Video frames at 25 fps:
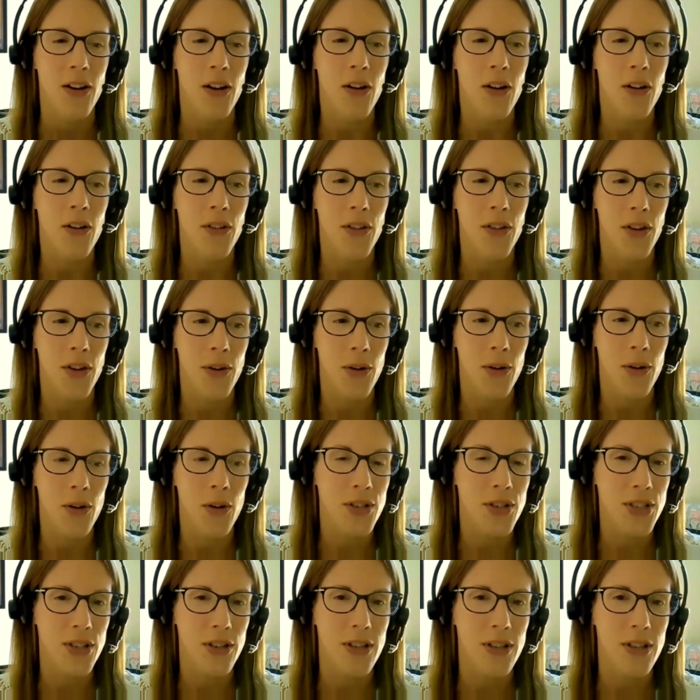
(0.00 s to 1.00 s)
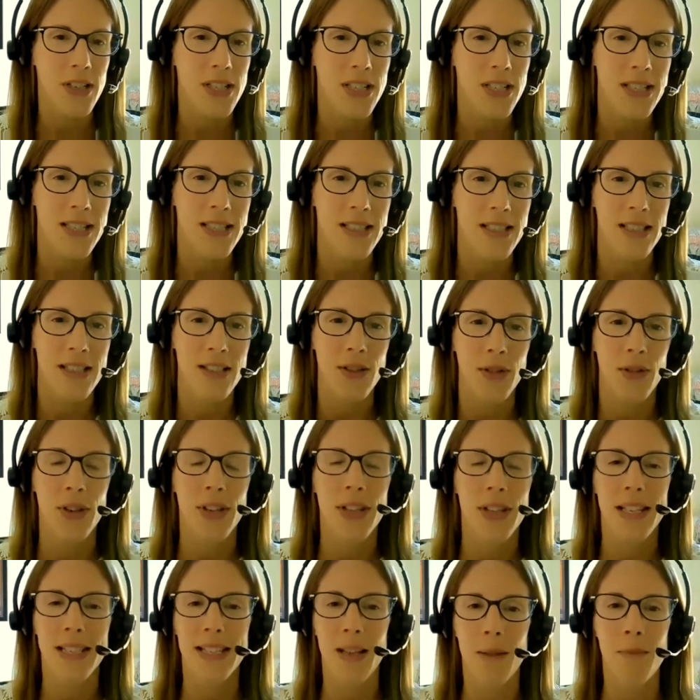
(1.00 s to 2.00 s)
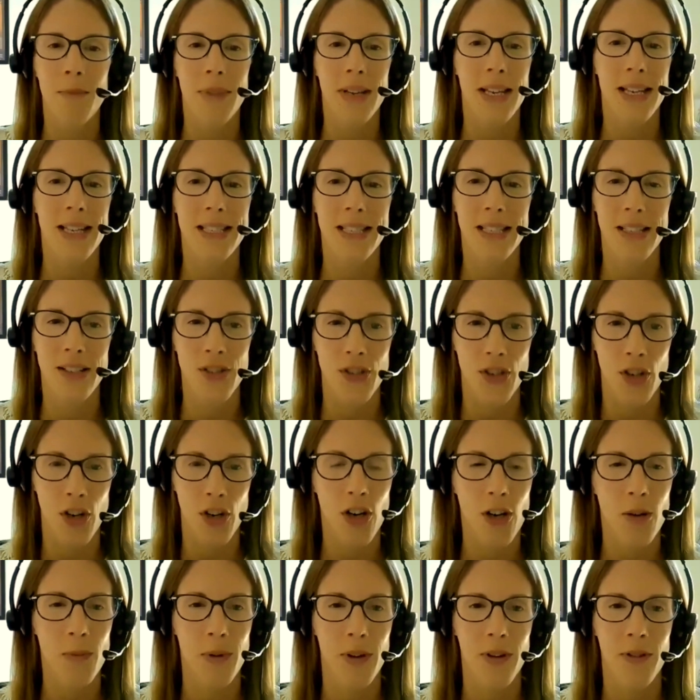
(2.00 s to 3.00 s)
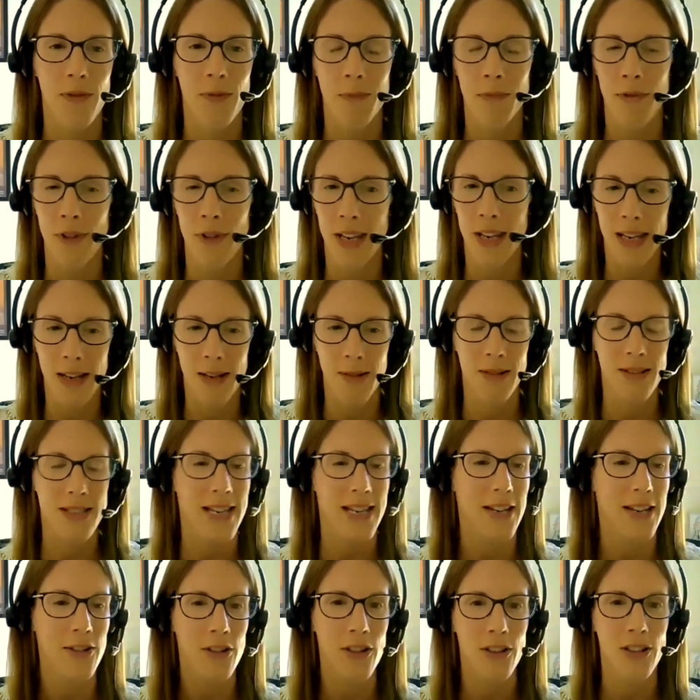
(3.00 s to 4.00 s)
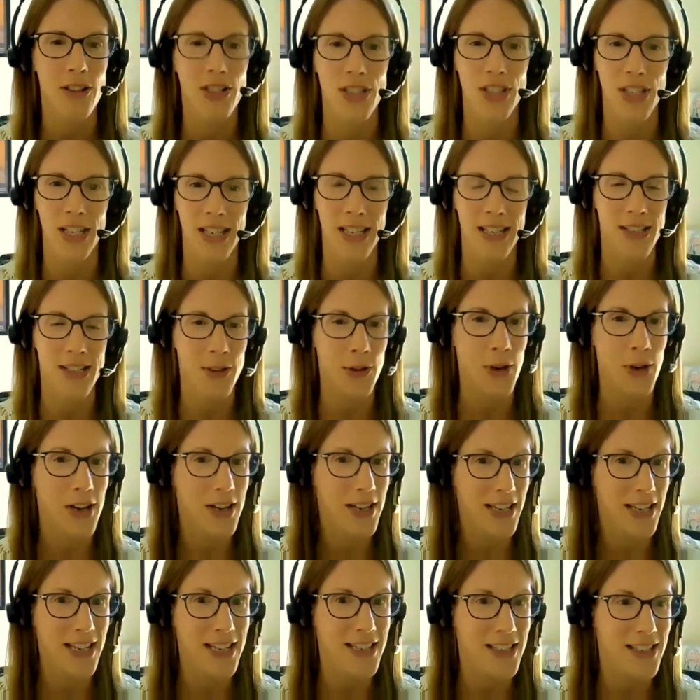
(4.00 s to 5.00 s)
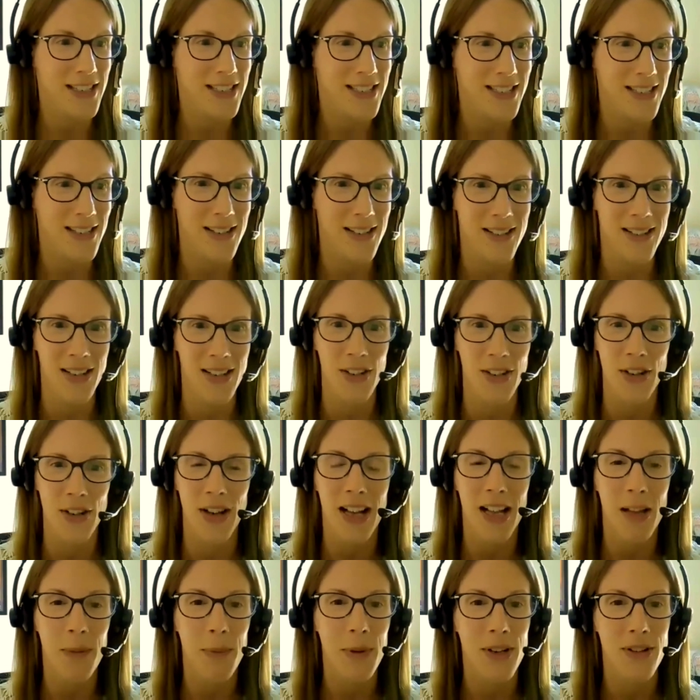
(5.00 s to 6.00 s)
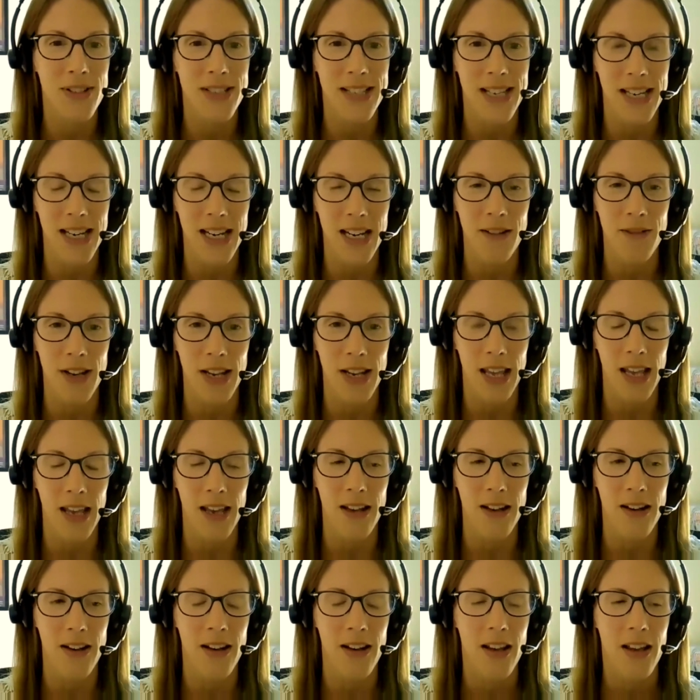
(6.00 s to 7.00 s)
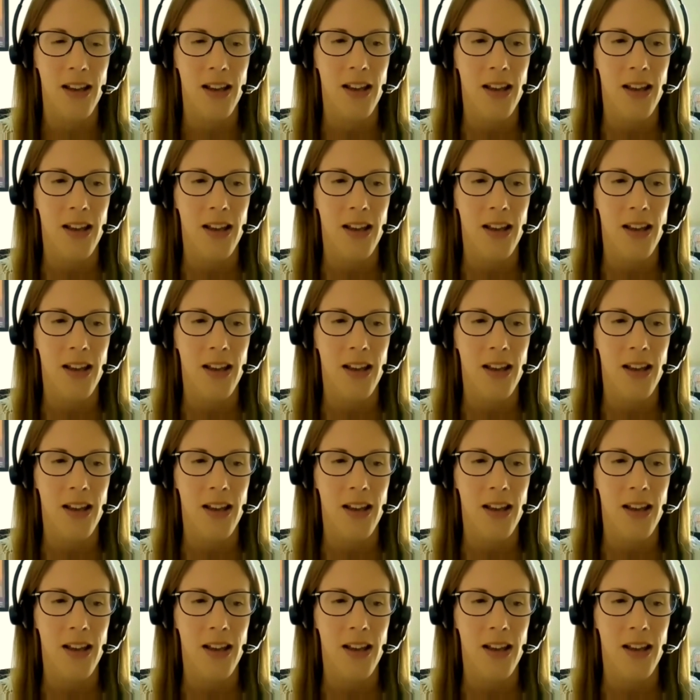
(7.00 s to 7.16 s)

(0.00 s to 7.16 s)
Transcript: although audiologists are doing this amazing job of bringing technology to our ears and helping us hear again,